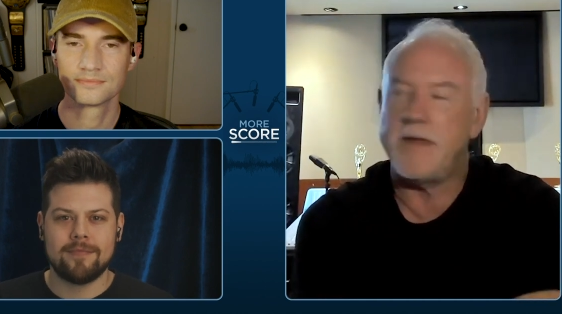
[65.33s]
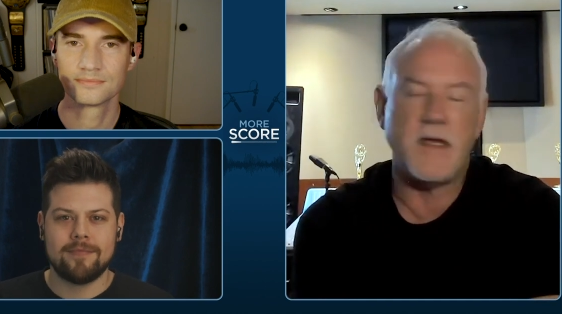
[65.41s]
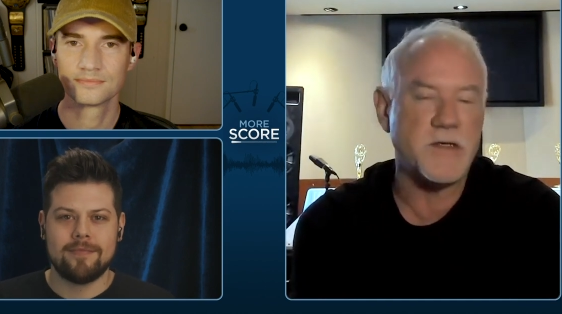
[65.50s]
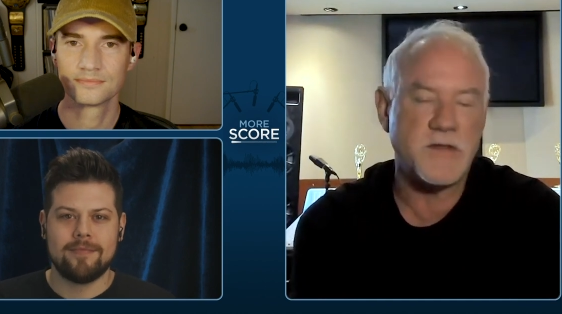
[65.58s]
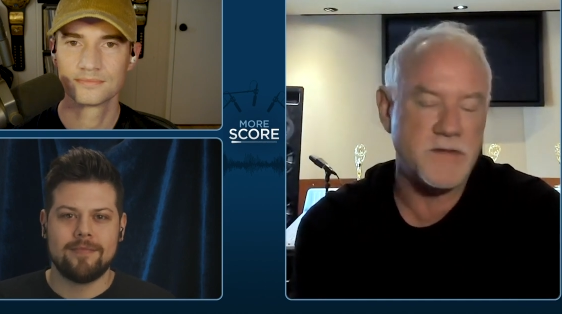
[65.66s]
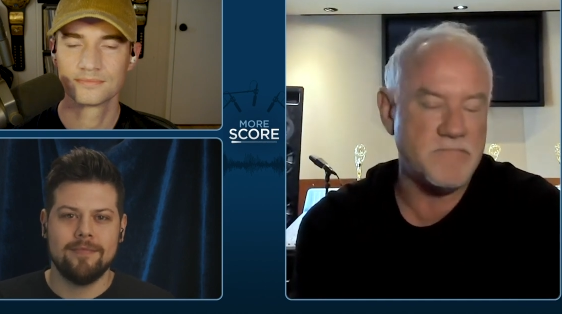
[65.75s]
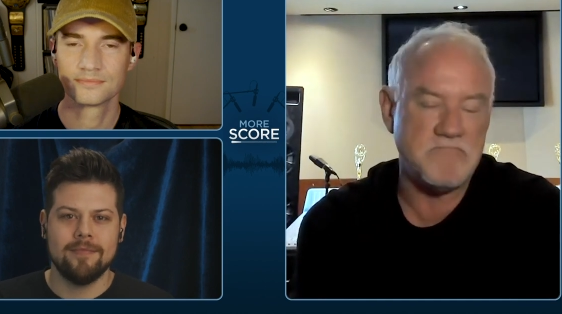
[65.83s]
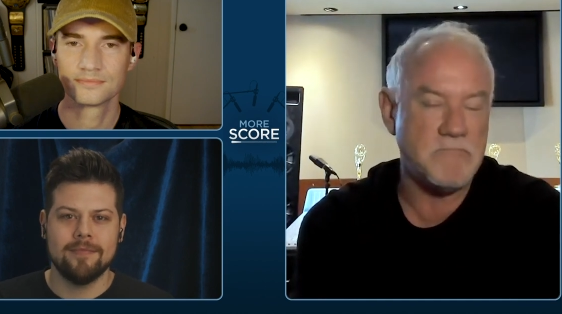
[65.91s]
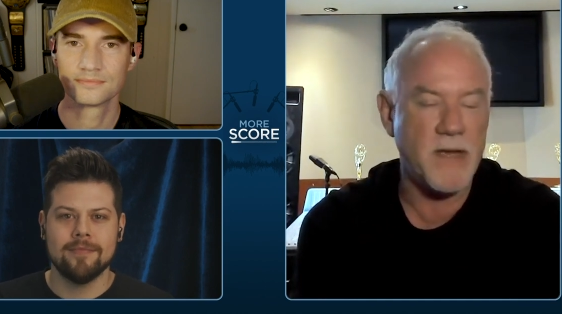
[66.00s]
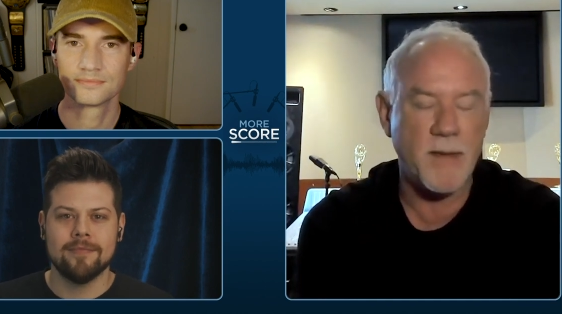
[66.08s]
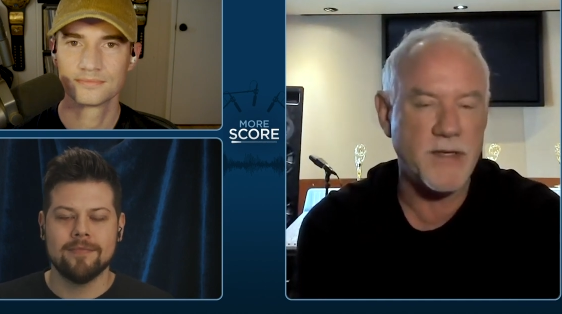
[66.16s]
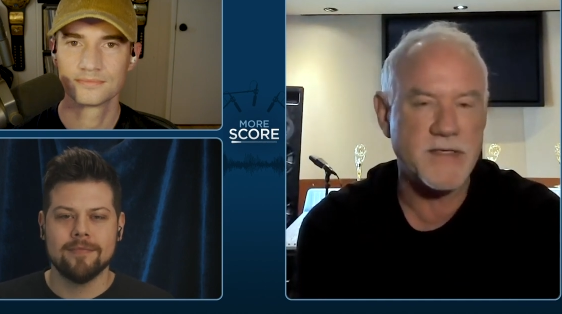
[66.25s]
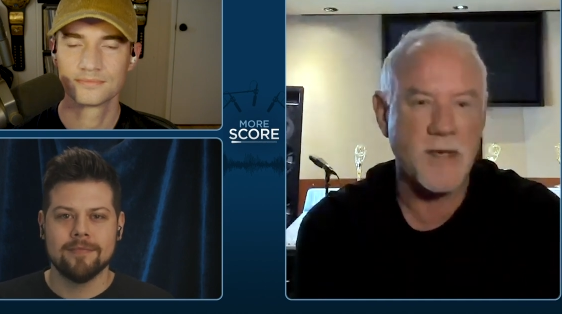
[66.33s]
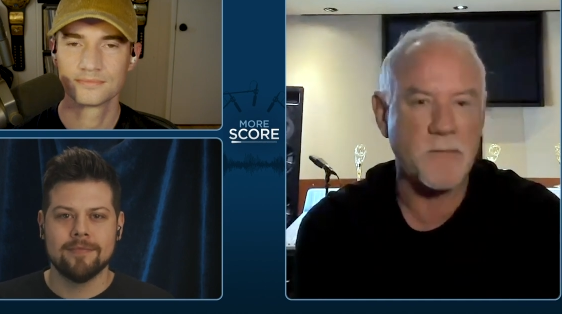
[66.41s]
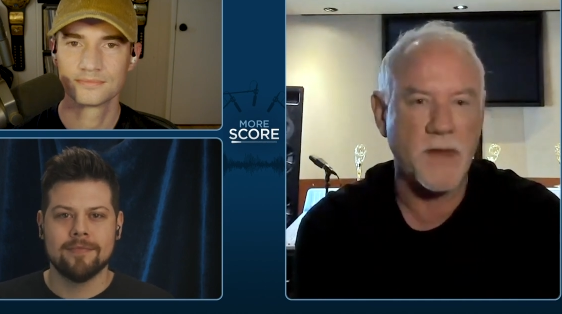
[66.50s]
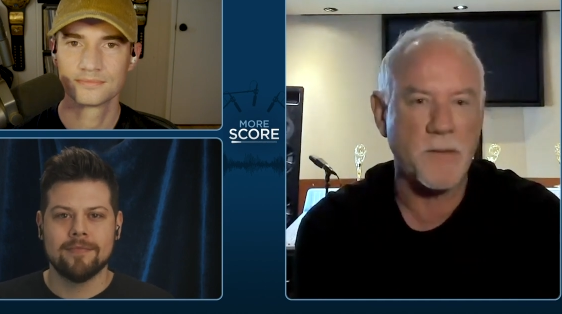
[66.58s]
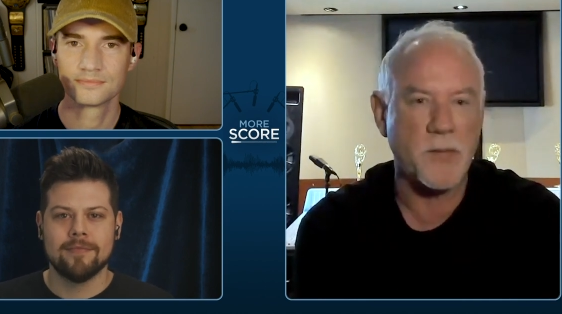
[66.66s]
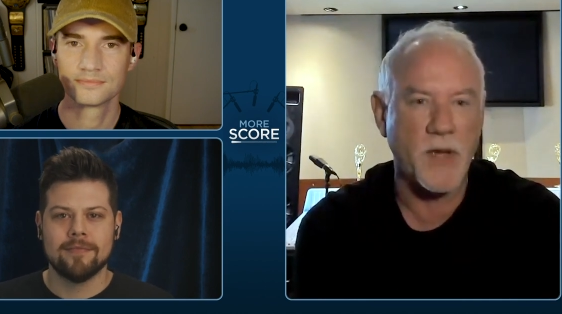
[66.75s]
Speaker 1: there's maybe
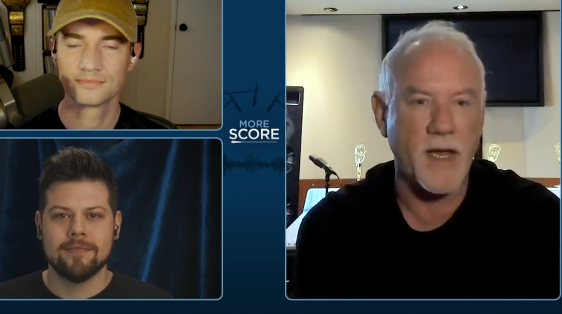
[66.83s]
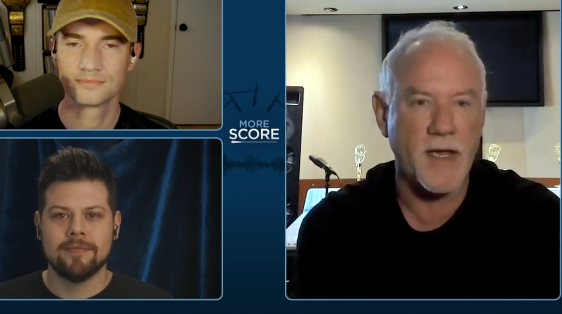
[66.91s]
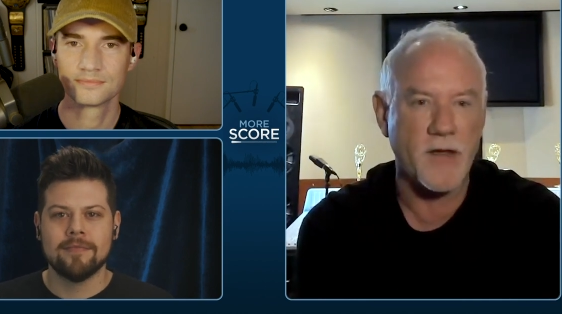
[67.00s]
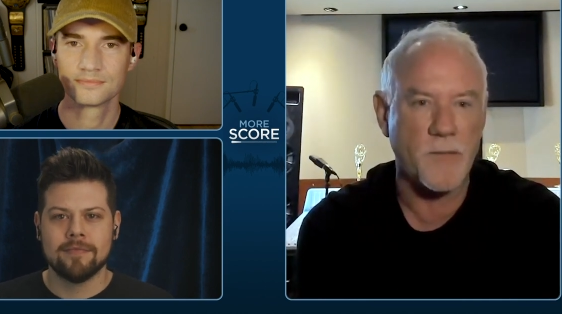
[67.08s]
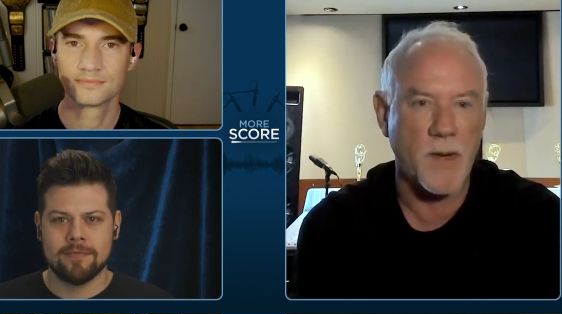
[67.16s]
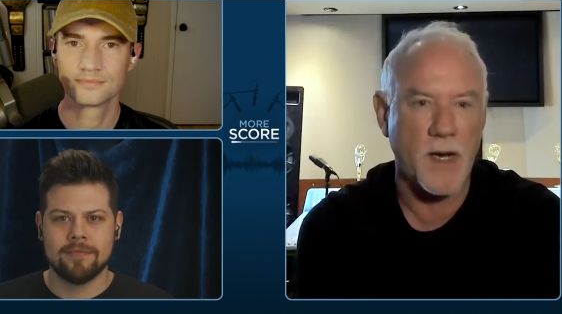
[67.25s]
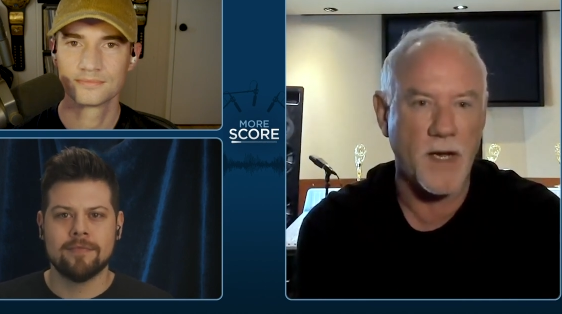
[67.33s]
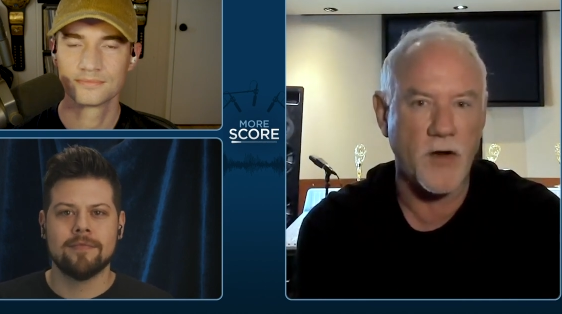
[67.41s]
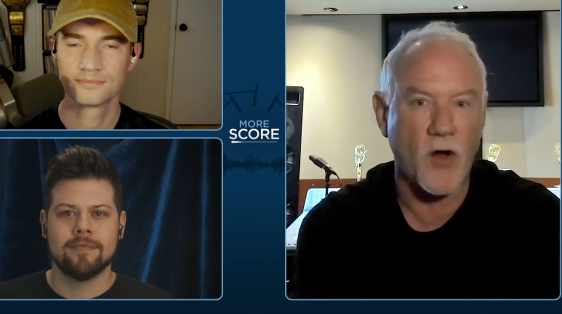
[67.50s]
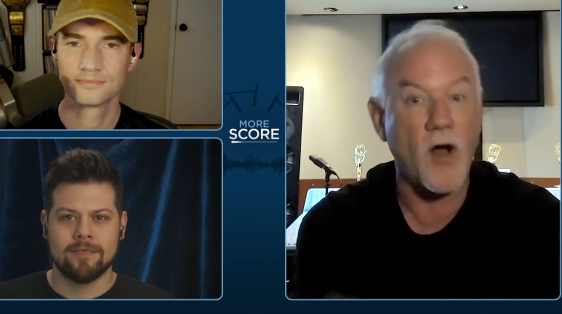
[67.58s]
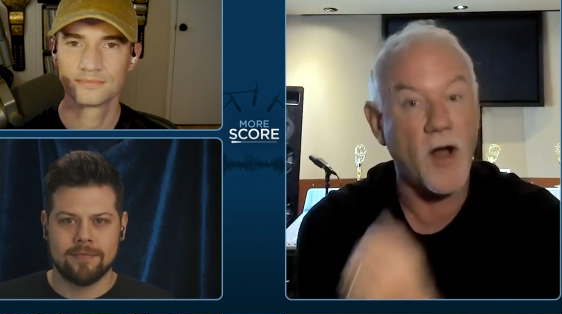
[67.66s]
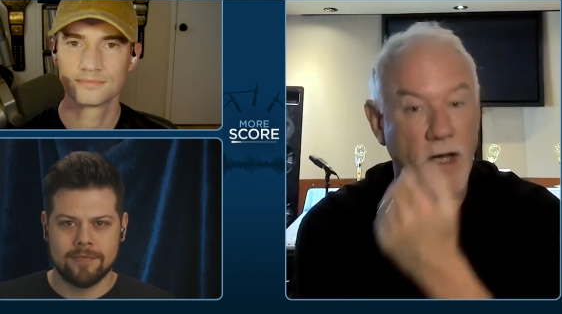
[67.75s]
something playing of mine